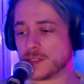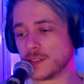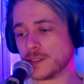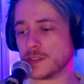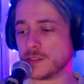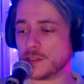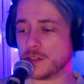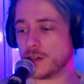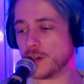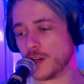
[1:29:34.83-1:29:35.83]

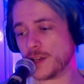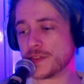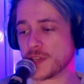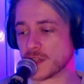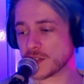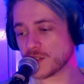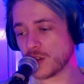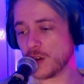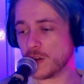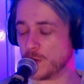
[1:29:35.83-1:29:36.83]
Oh, I think
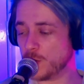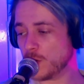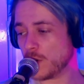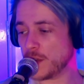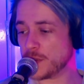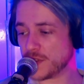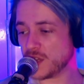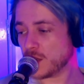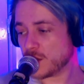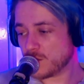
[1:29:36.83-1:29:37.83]
so. I
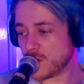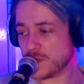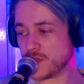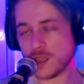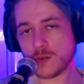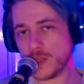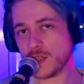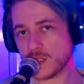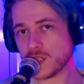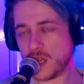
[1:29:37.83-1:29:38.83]
think we
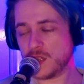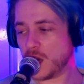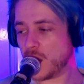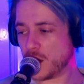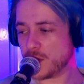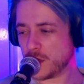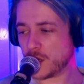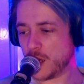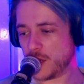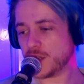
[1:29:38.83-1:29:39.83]
can say that, and I think
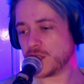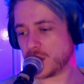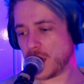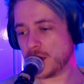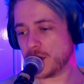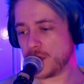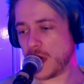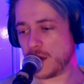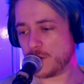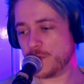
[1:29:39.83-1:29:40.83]
I understand
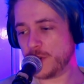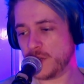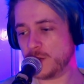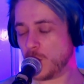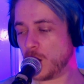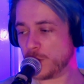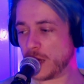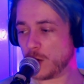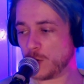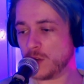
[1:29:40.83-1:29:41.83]
that really well
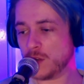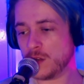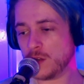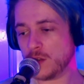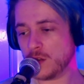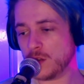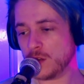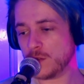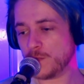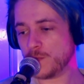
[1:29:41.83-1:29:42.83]
now.
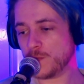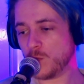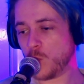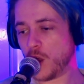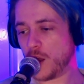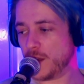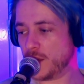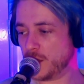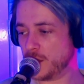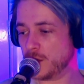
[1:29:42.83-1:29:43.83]

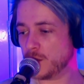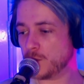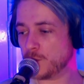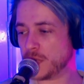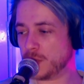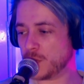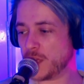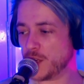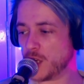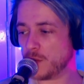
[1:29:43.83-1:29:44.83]
Why people
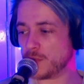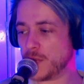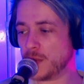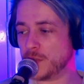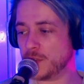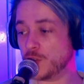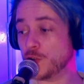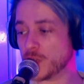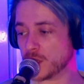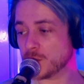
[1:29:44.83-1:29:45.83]
end up maybe
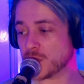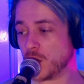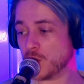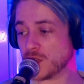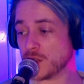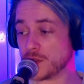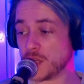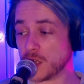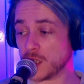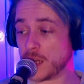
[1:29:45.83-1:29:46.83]
deluding themselves into
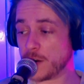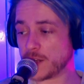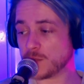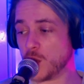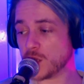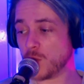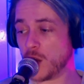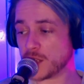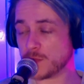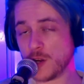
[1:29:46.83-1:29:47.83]
thinking they're experts by
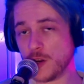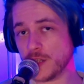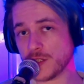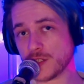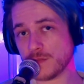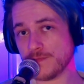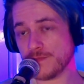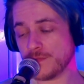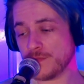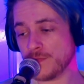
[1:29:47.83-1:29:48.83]
experience,
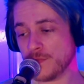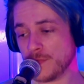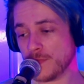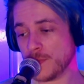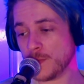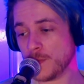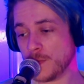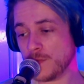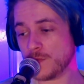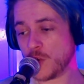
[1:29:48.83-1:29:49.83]

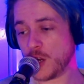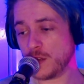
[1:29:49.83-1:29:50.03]
right?